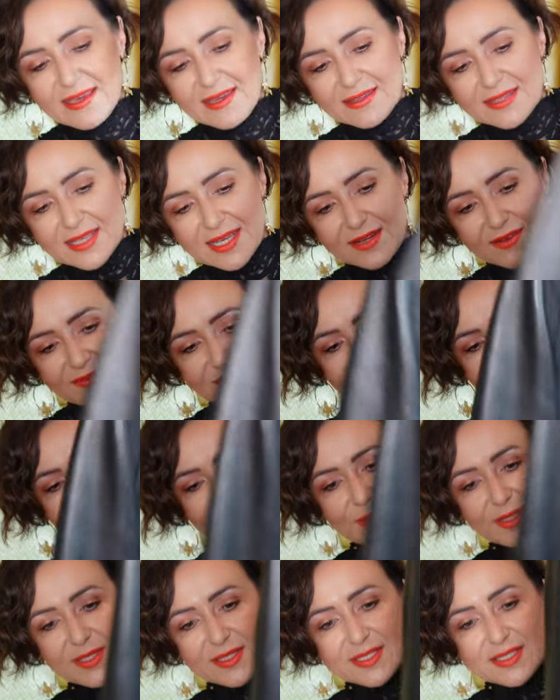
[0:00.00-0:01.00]
think there are a few
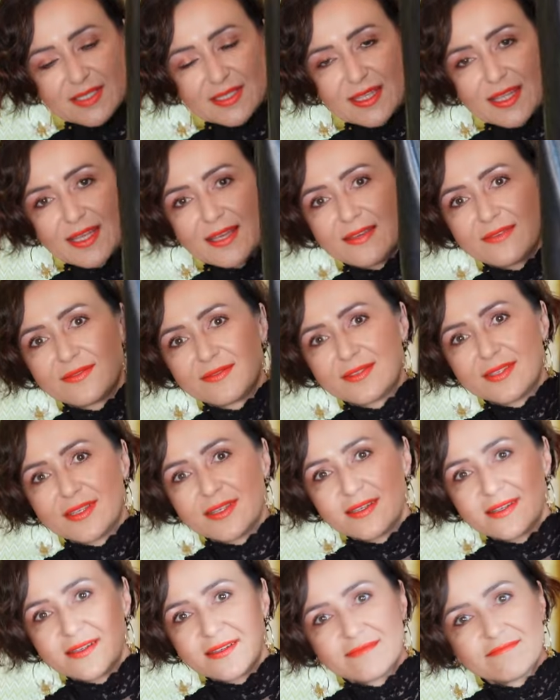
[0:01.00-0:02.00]
pieces left.
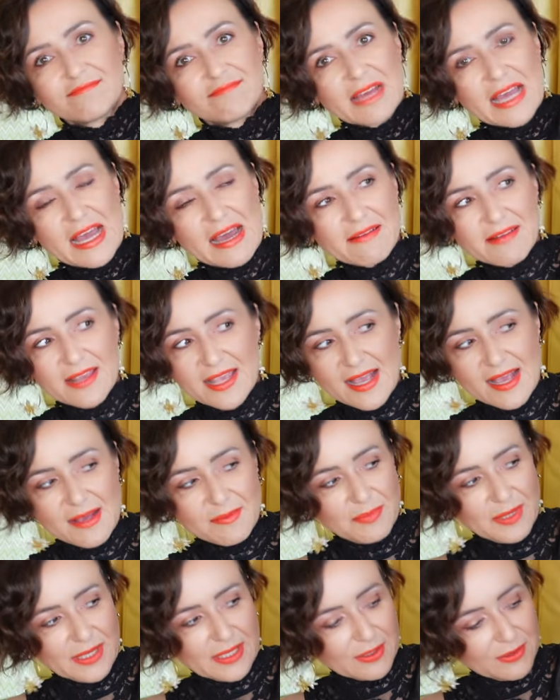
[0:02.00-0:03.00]
Hurry
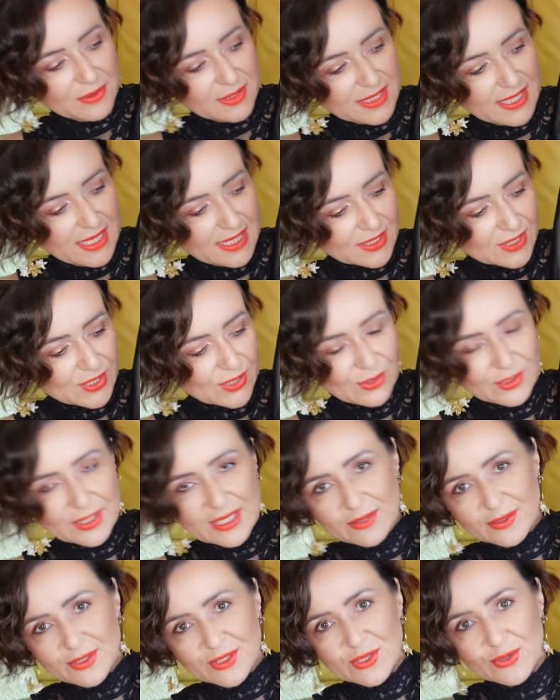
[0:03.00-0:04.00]
up, because they are sold
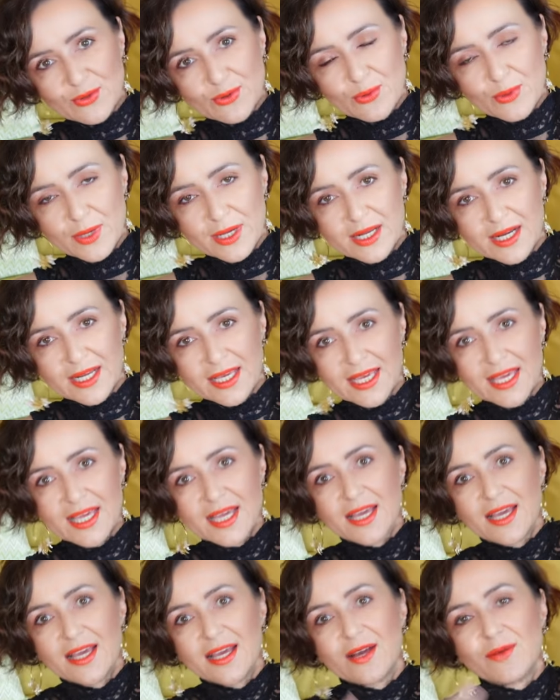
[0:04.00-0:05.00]
out so quickly.
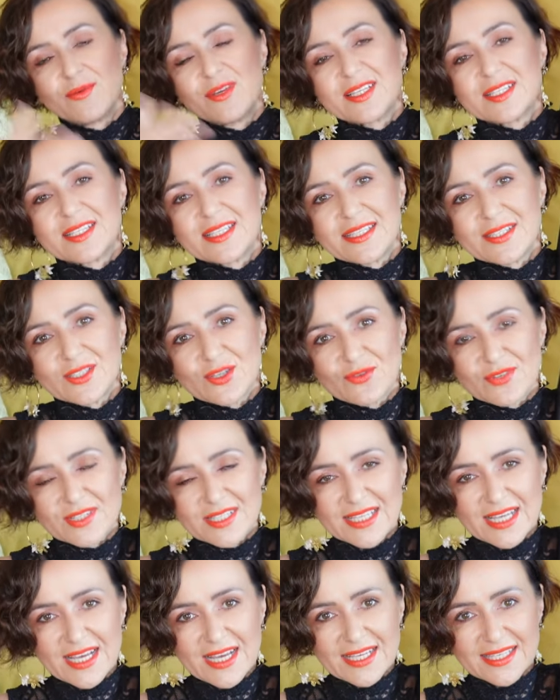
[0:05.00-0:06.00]
Obviously, it's
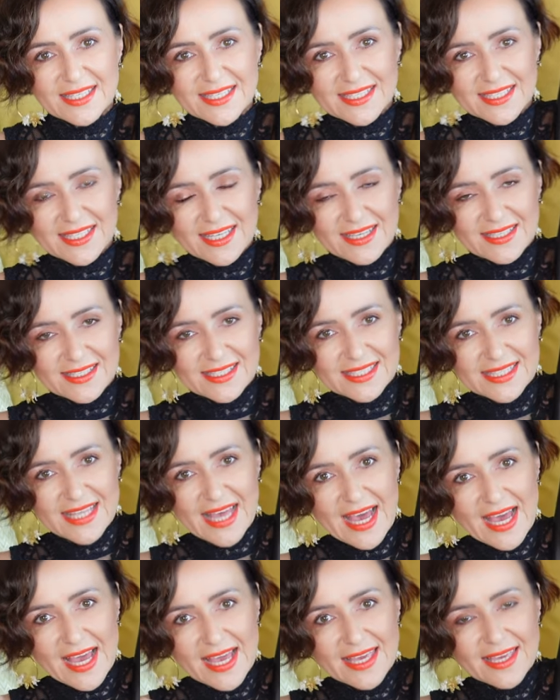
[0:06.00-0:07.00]
oversized
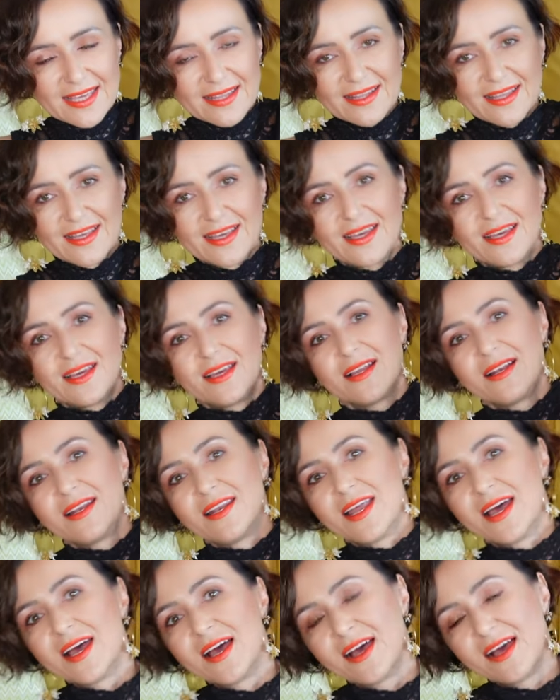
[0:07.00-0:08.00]
style.
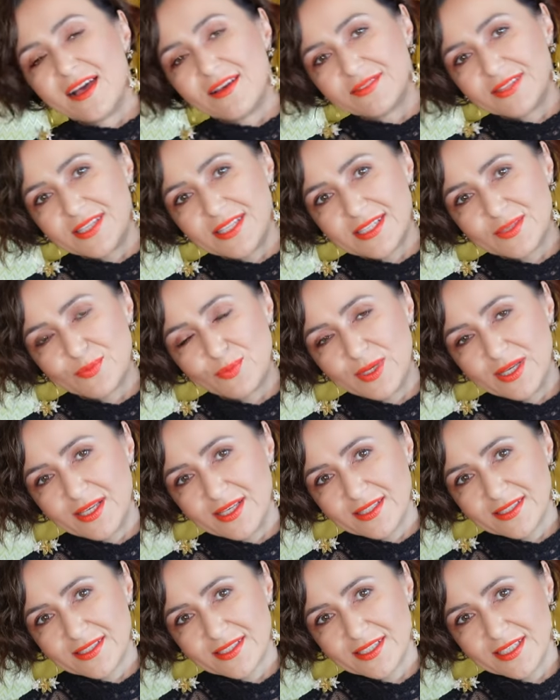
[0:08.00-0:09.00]
Love this
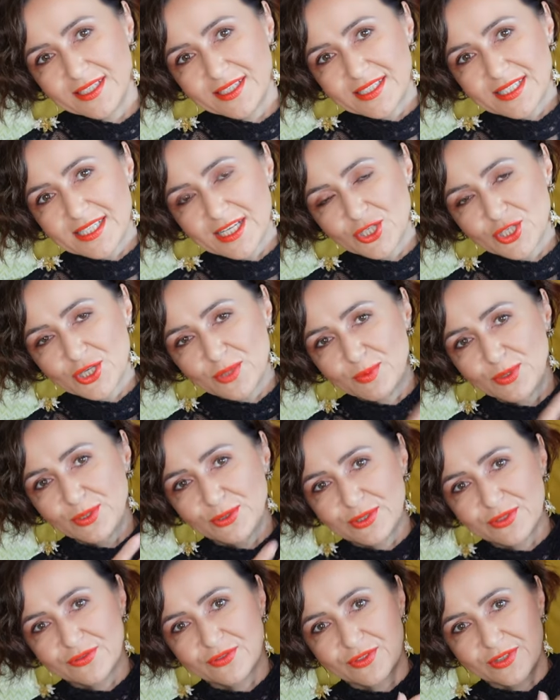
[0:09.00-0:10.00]
piece. It's such a
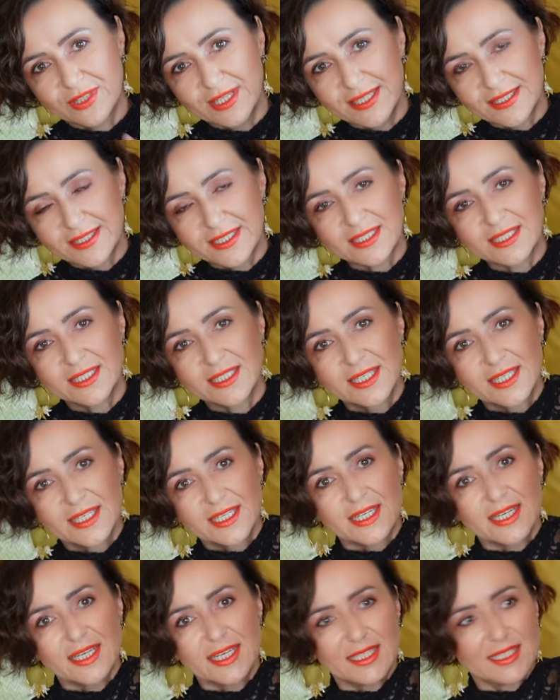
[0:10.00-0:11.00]
beautiful leather.
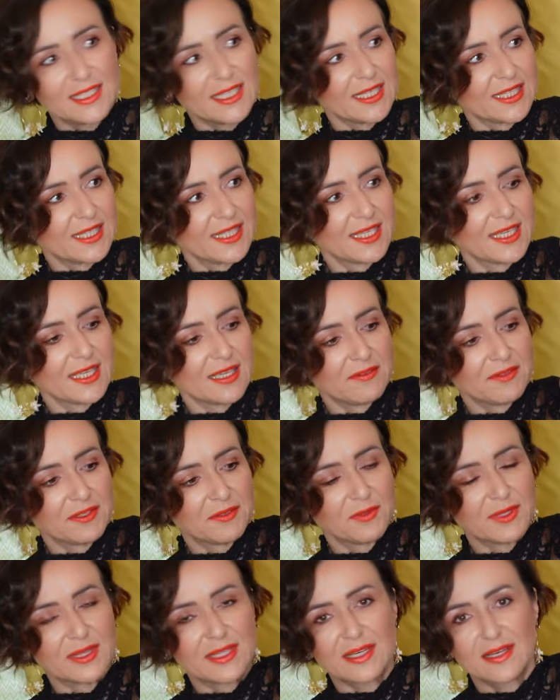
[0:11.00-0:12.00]
And I think even
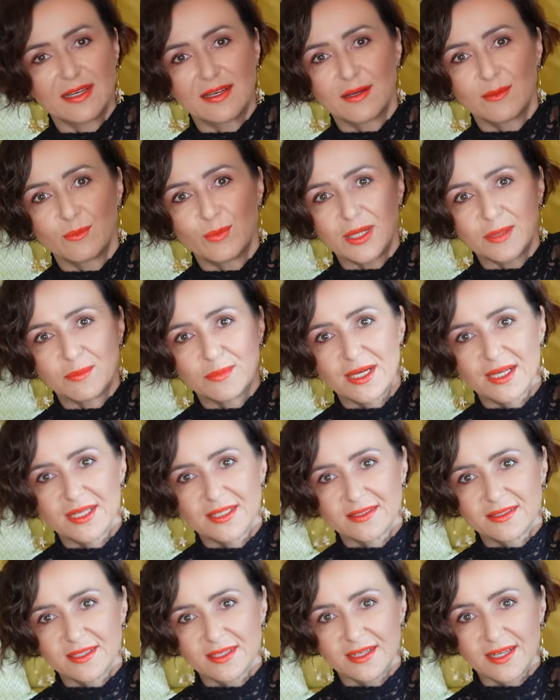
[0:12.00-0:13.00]
with the
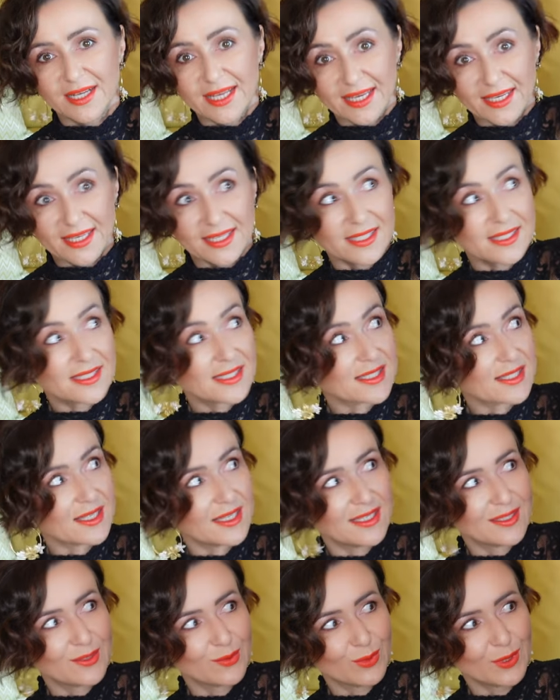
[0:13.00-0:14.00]
Balmain leggings,
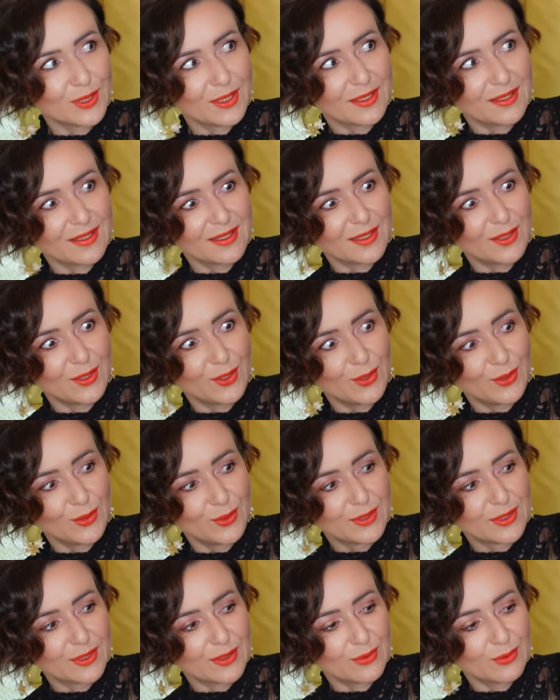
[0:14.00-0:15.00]
it will
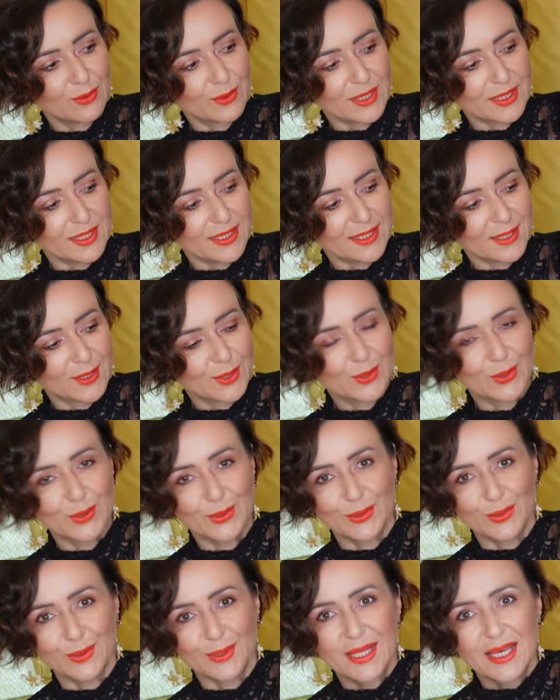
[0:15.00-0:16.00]
look really
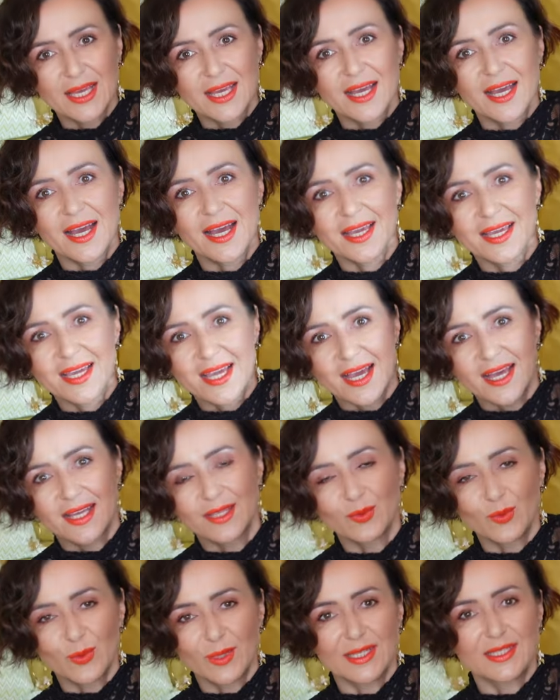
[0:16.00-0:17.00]
cool. I
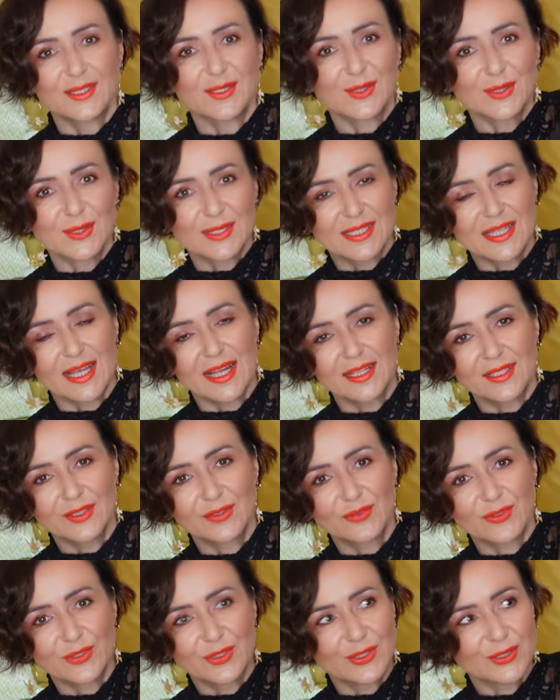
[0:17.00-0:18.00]
can't wait to style it
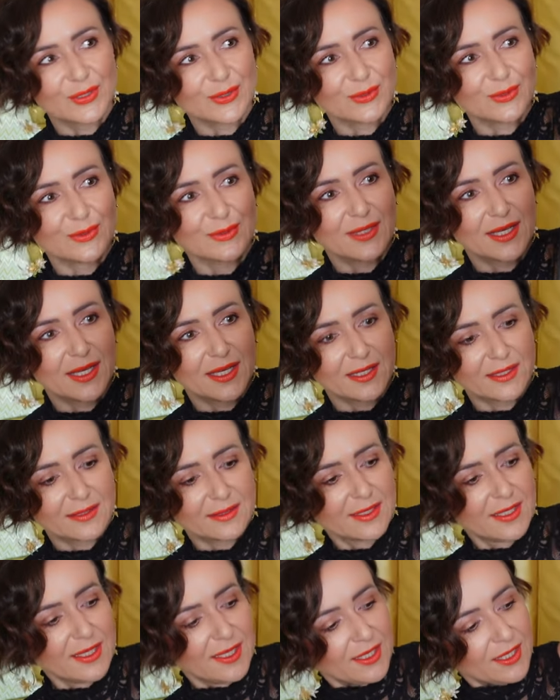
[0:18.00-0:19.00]
for you and
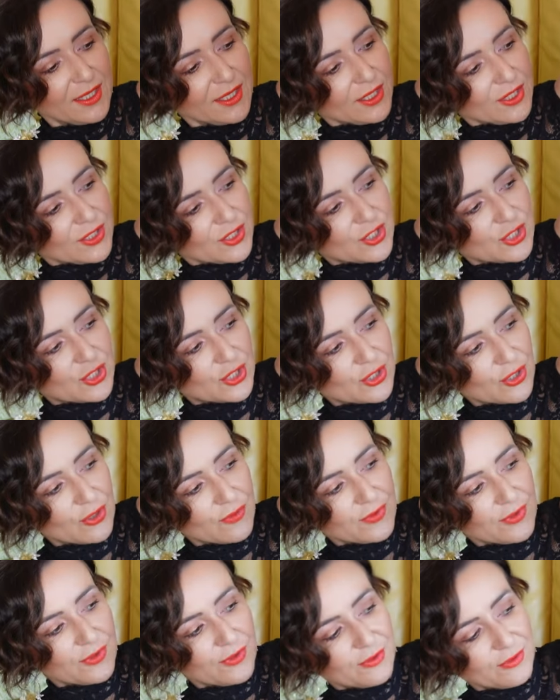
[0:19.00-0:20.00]
show
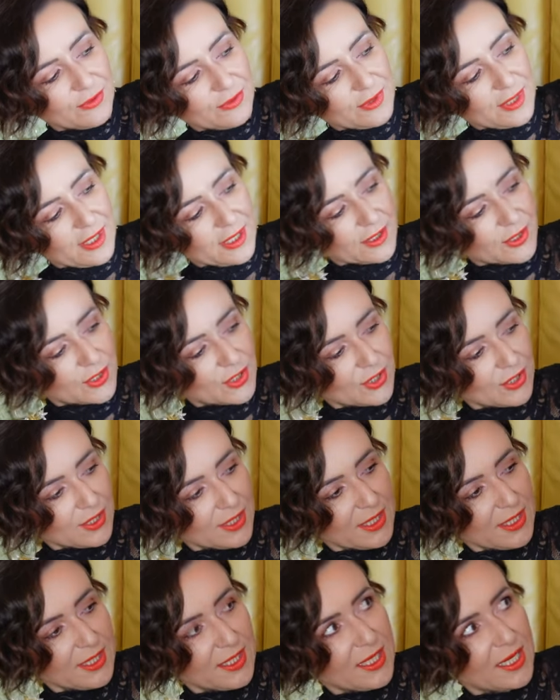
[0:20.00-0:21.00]
you
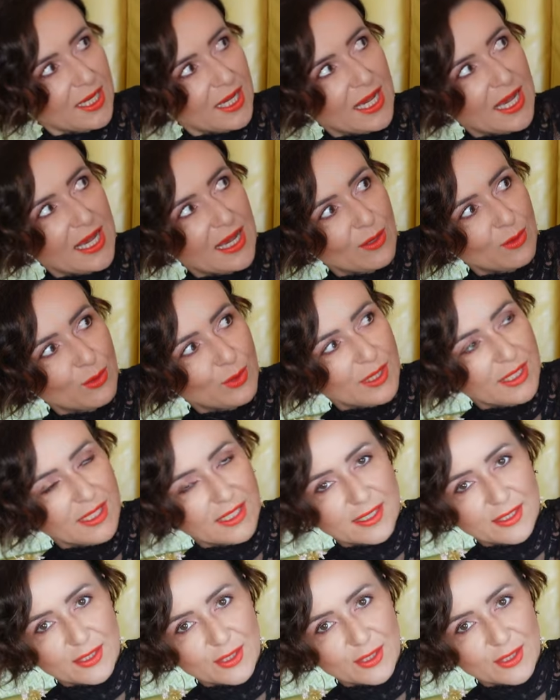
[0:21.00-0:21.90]
actually how it